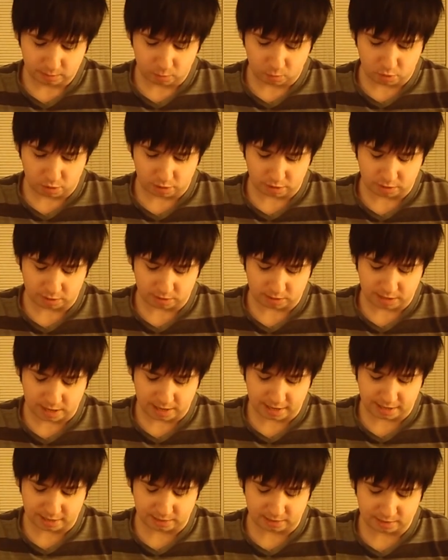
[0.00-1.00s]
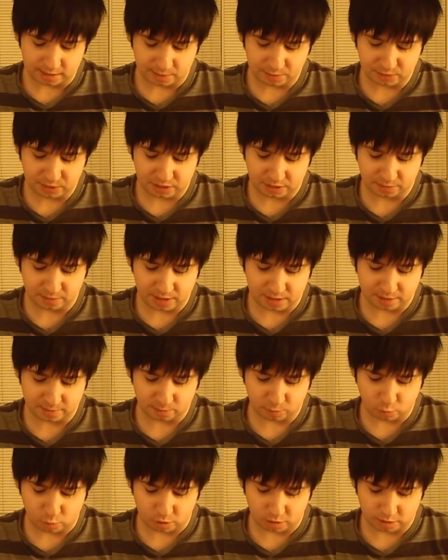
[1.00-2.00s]
was, I had 70 of
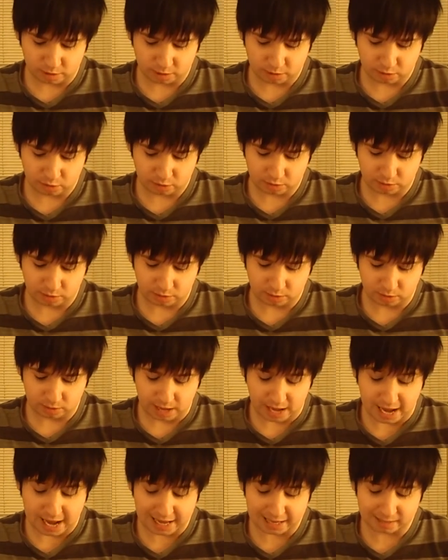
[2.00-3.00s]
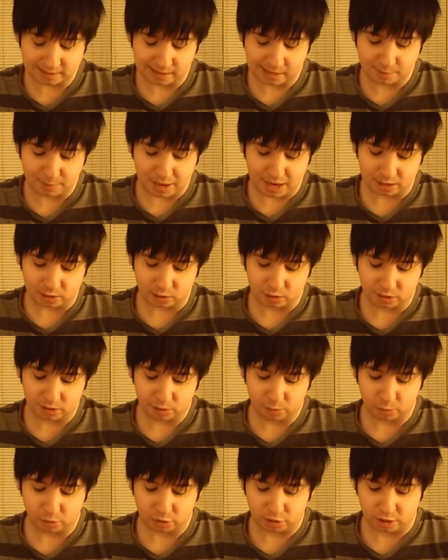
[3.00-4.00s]
them, was acting
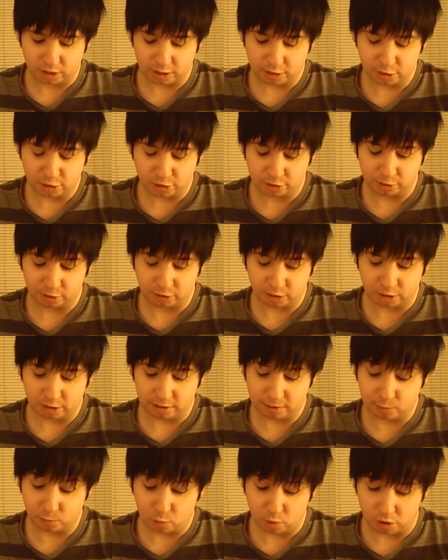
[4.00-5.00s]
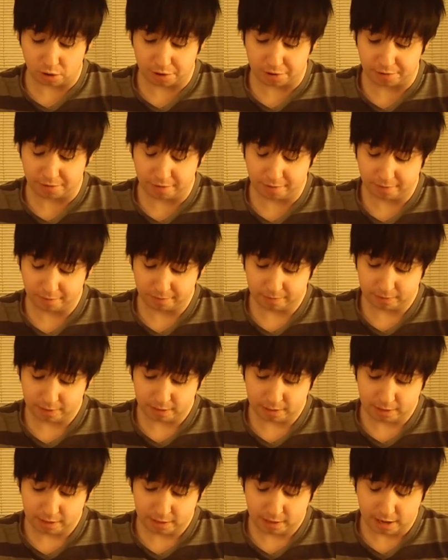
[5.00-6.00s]
masculine was 131,
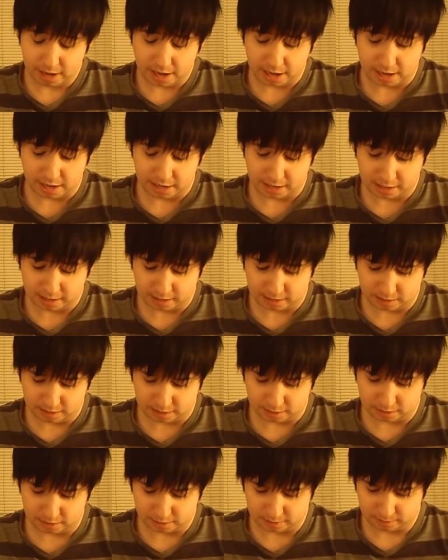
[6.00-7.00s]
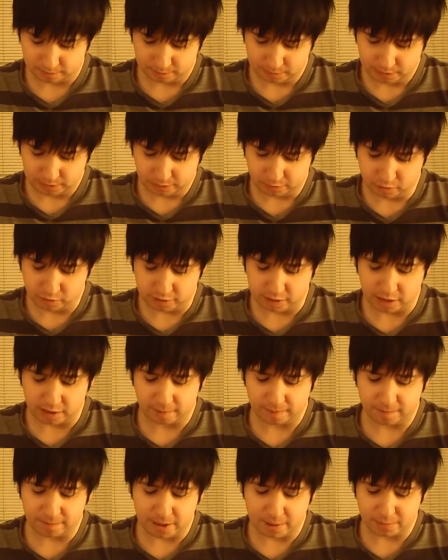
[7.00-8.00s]
and
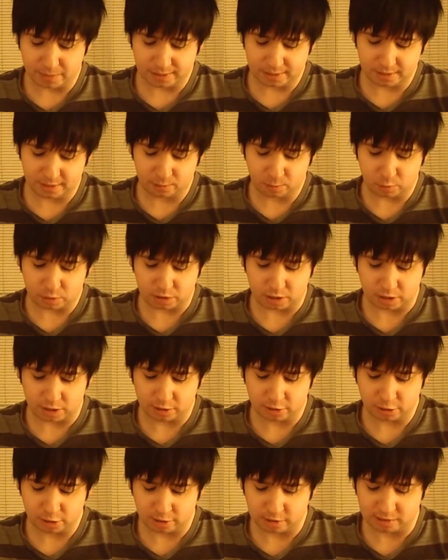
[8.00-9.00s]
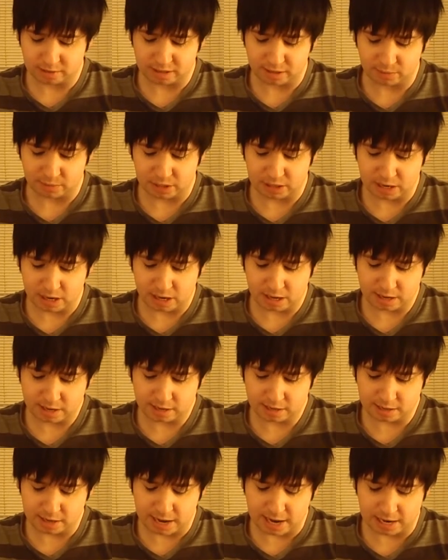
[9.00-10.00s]
looking feminine was
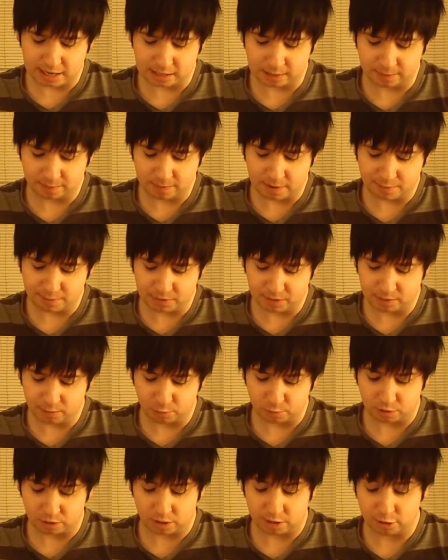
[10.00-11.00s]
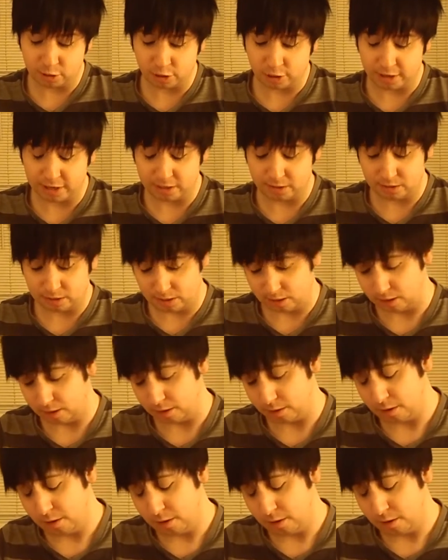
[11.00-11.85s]
179, act feminine was 118.